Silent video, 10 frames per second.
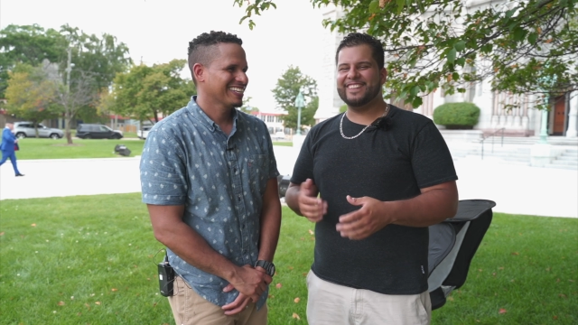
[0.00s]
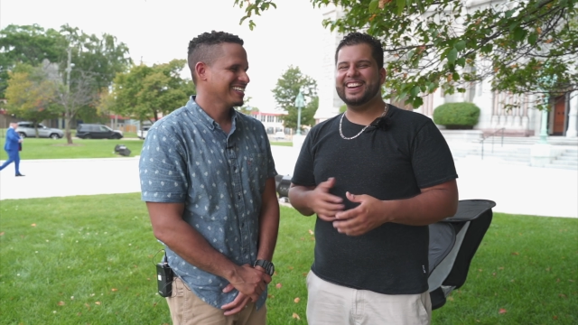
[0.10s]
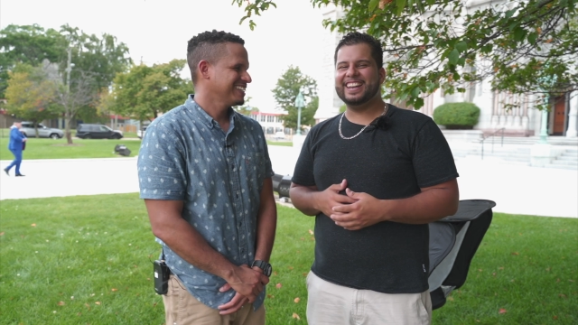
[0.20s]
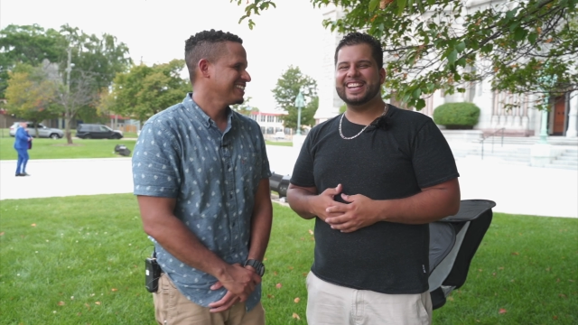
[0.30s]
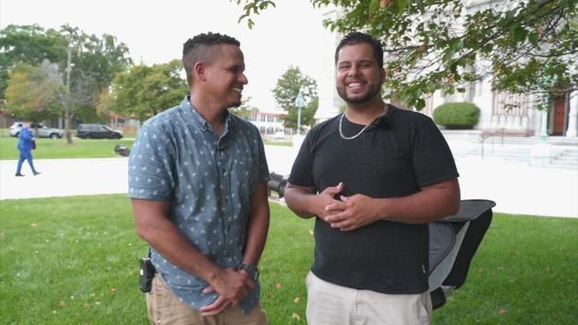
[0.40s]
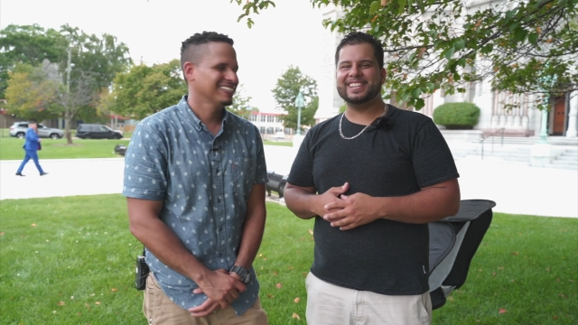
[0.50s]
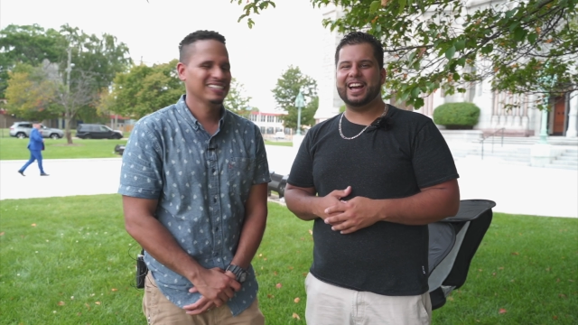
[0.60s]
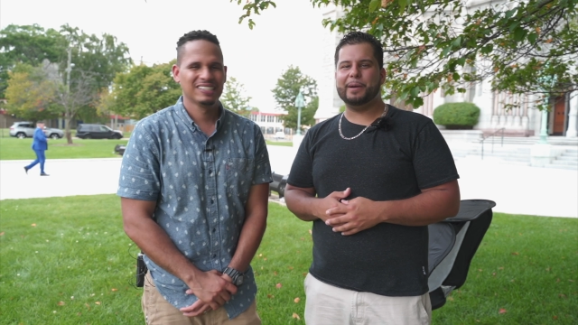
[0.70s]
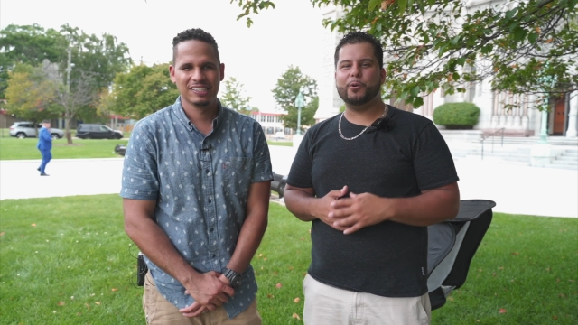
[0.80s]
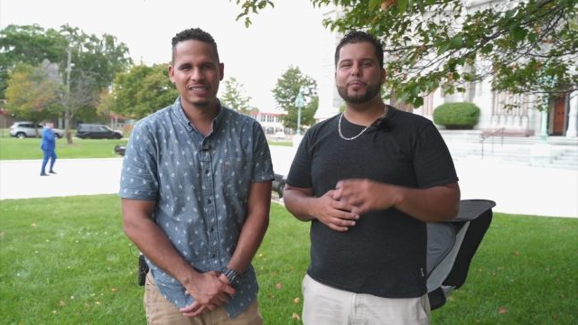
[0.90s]
Speaker 1: great lens.
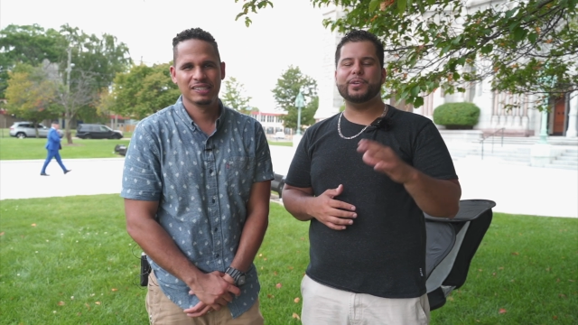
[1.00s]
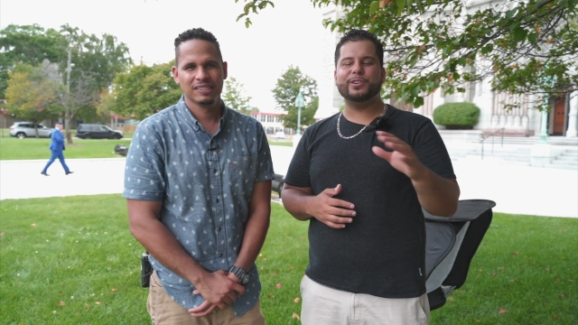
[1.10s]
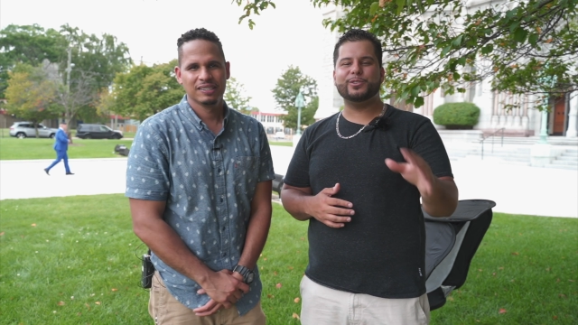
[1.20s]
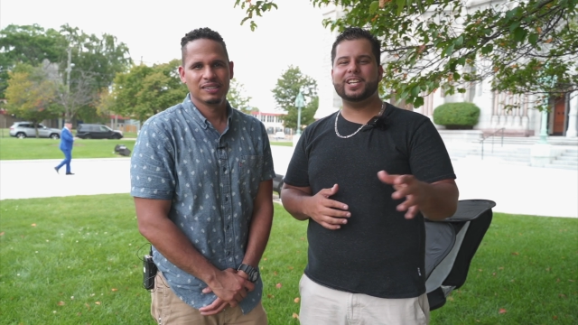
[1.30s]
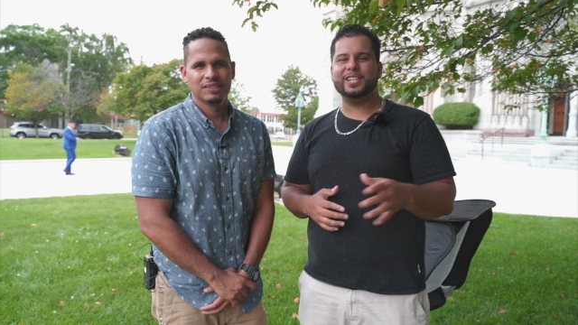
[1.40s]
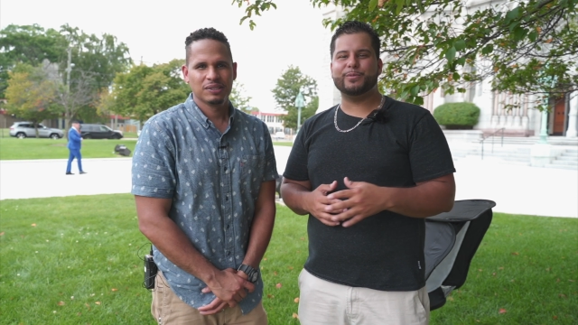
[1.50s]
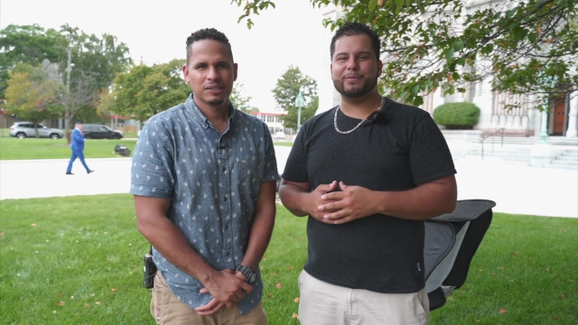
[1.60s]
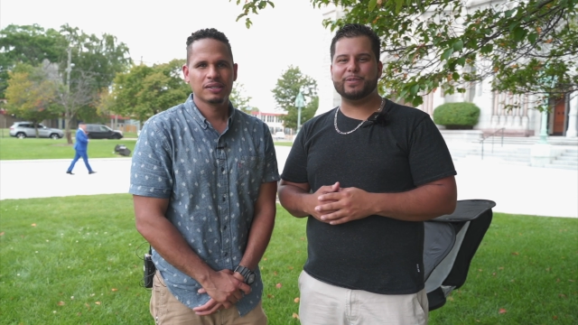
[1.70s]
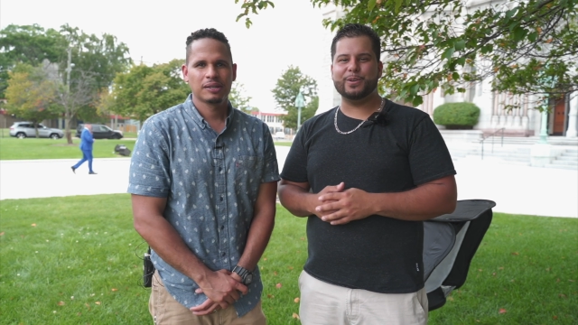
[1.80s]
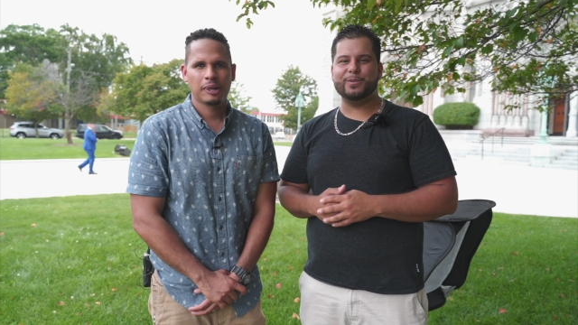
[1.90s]
Um, hope you enjoyed this
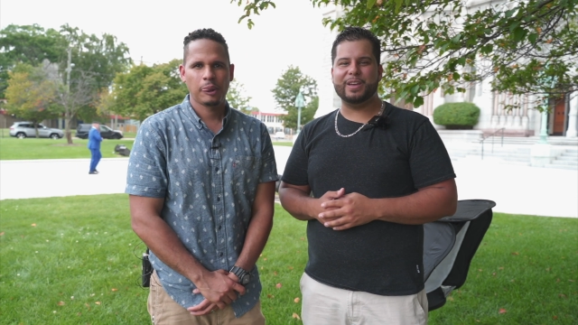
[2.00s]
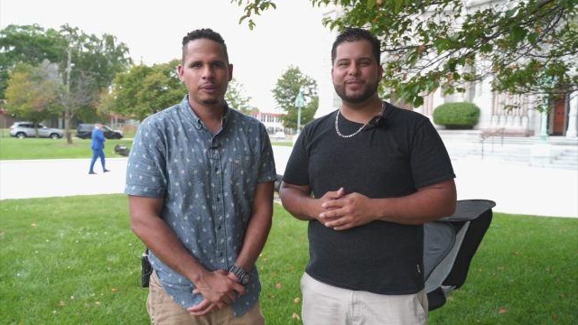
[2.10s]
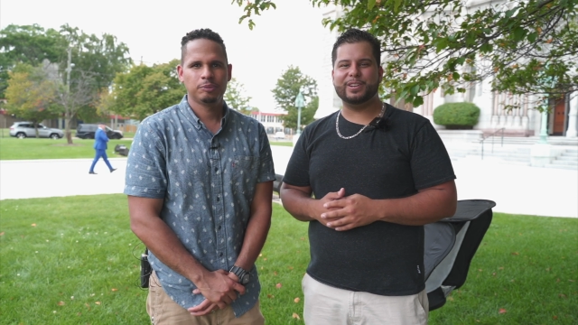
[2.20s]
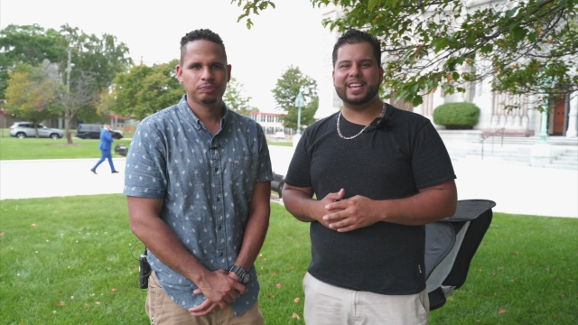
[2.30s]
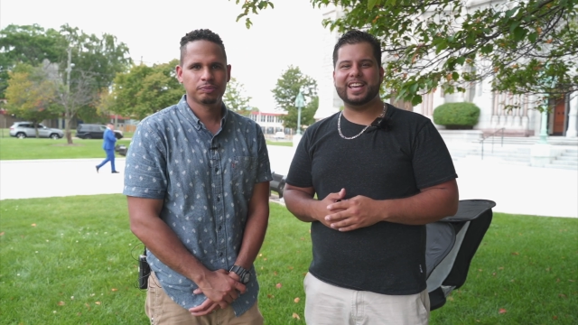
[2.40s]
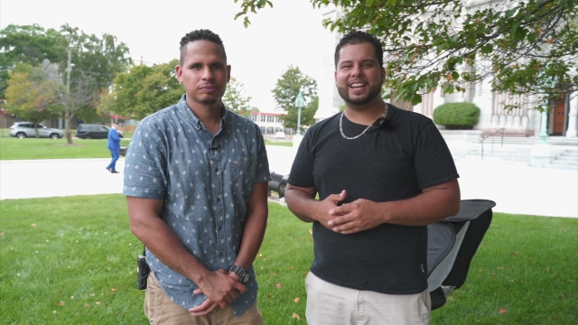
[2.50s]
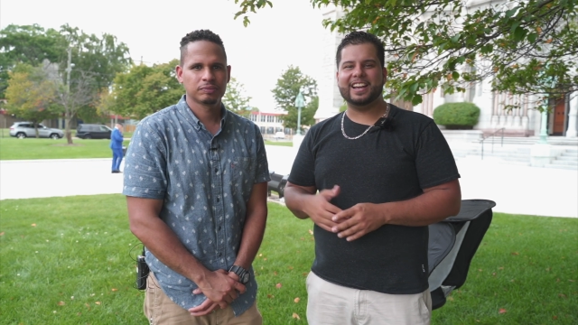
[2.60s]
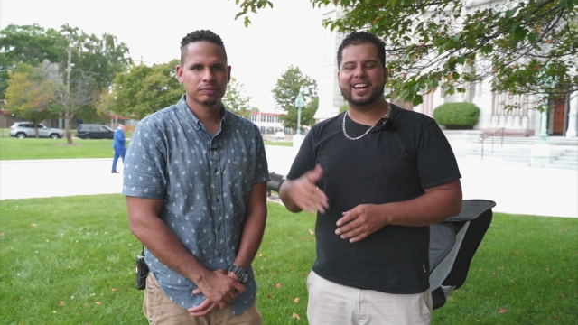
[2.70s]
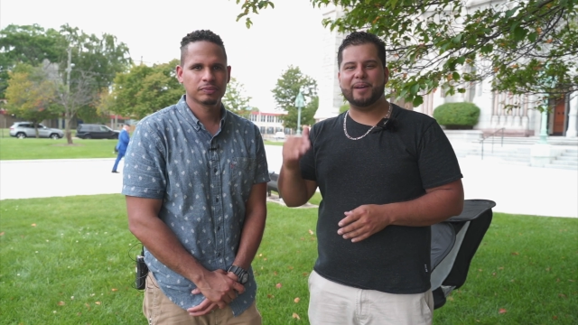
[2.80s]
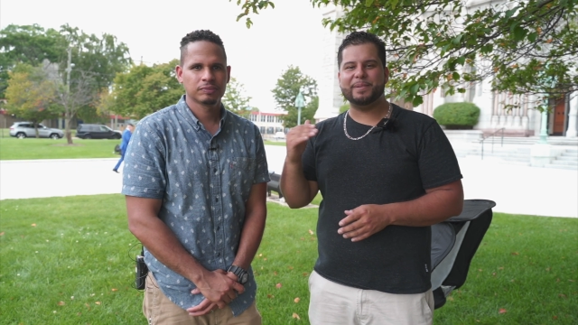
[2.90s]
review. If you did,
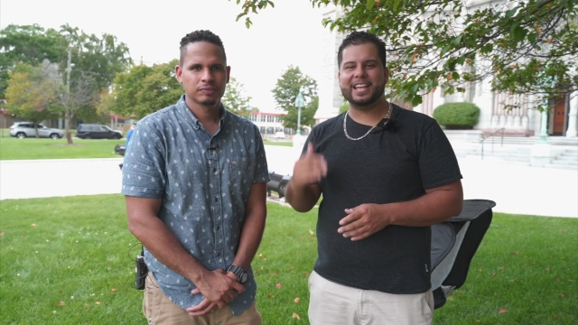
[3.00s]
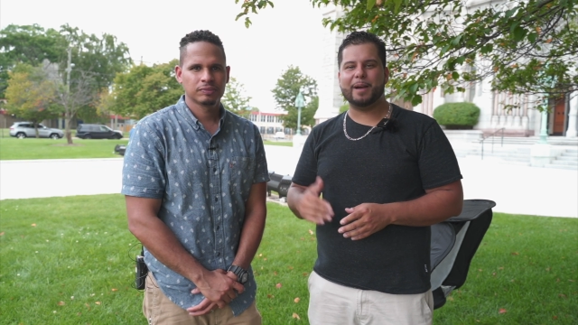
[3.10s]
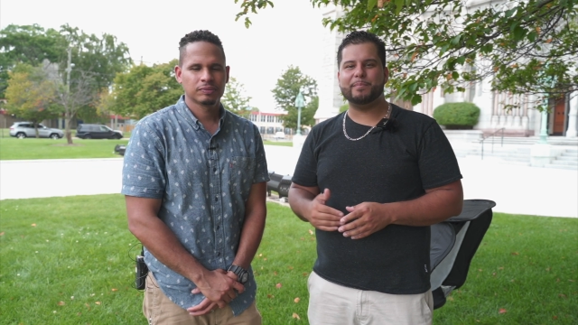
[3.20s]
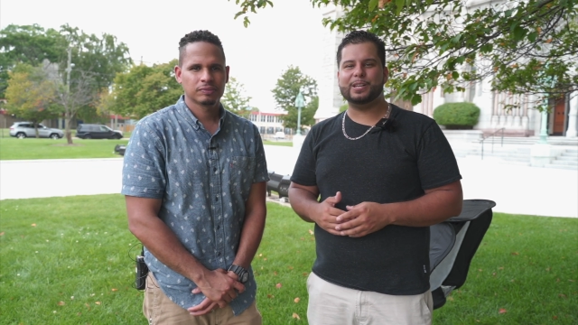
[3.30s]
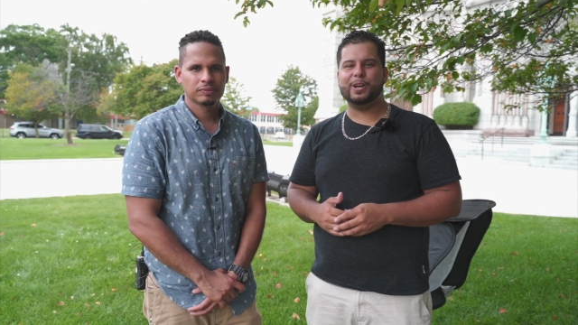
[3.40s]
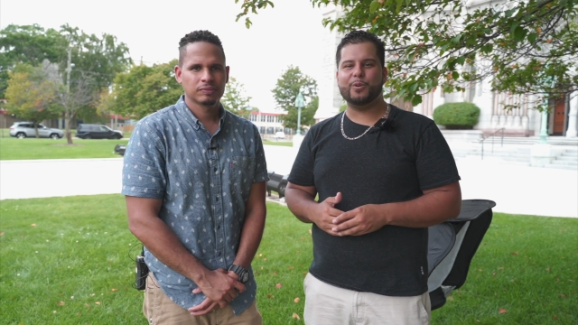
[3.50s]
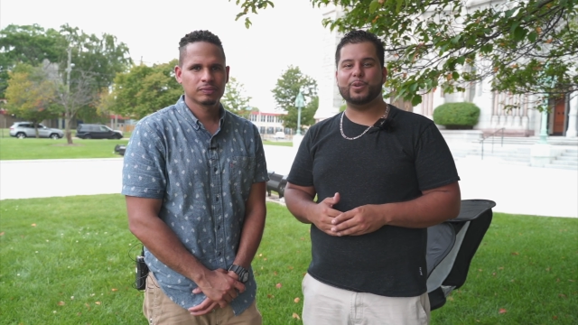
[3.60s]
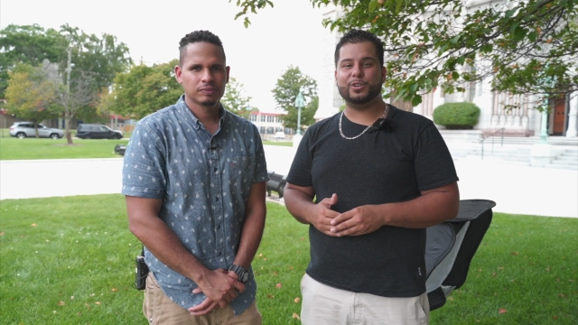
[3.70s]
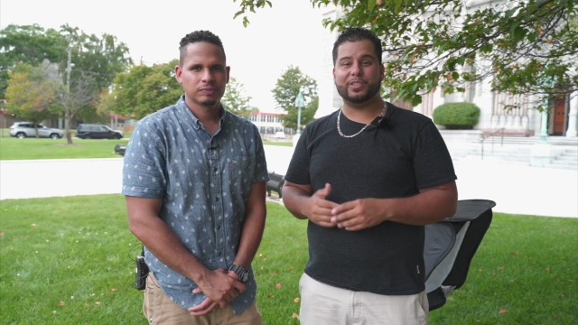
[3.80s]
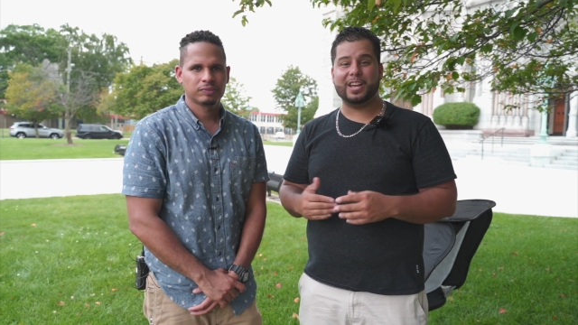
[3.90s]
comment down below
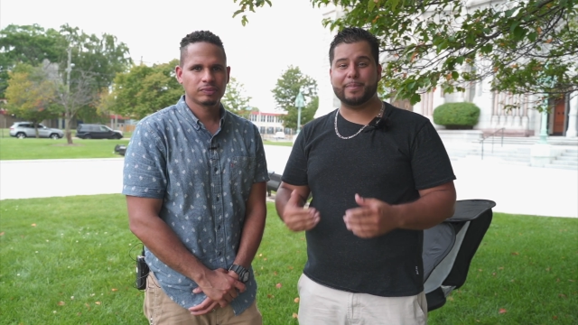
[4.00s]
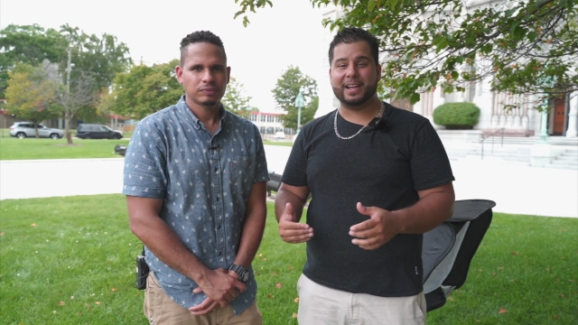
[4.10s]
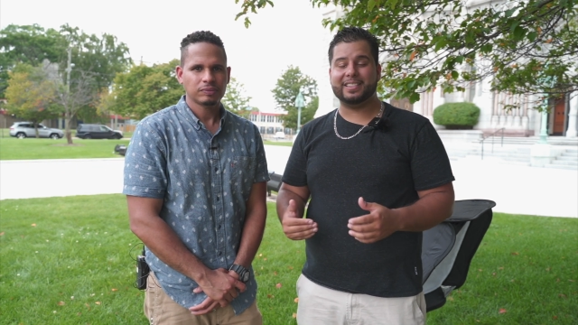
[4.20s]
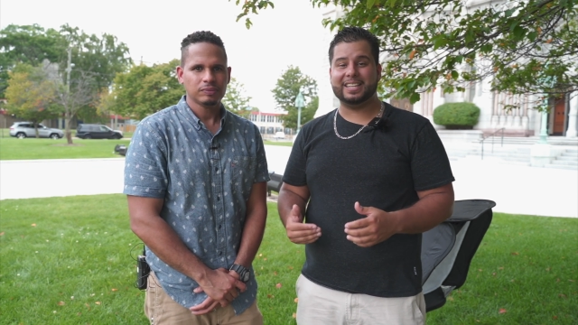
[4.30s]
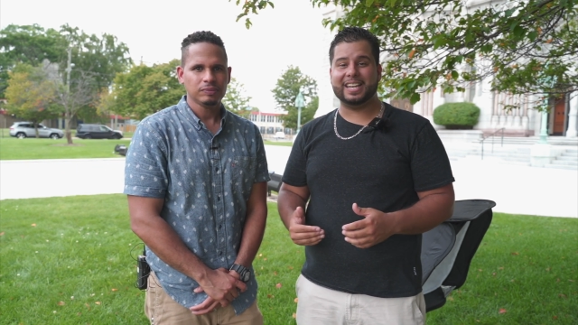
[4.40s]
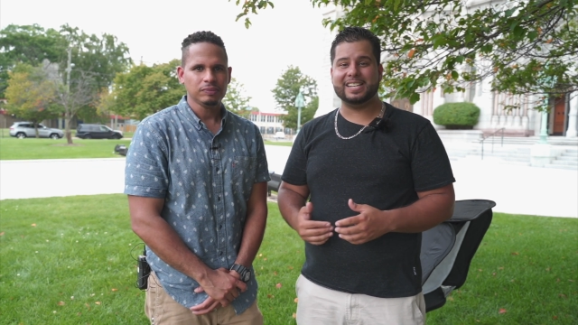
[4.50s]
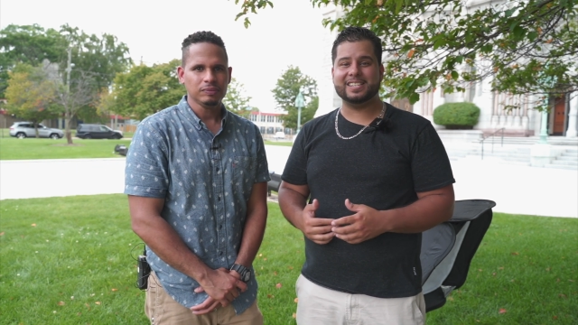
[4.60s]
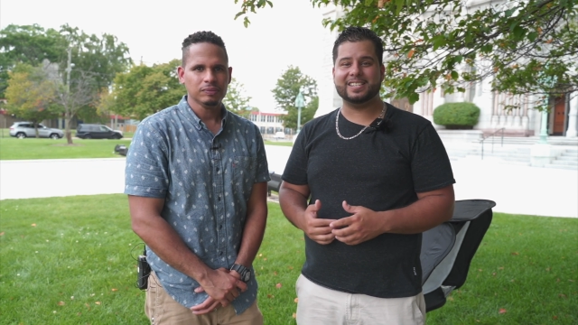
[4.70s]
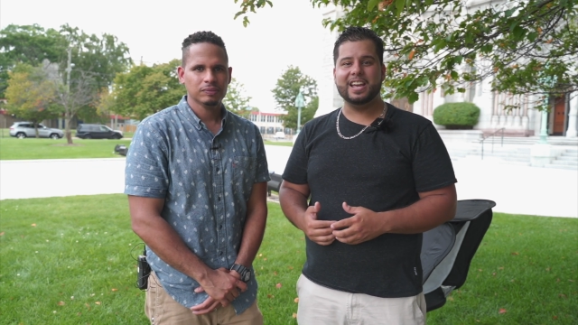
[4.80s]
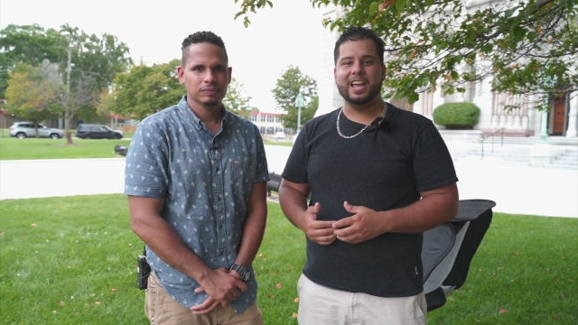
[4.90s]
what you think about the
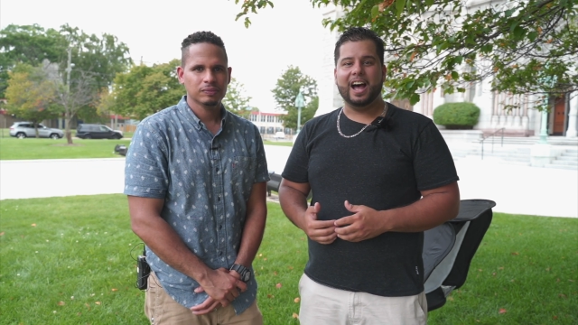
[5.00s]
lens.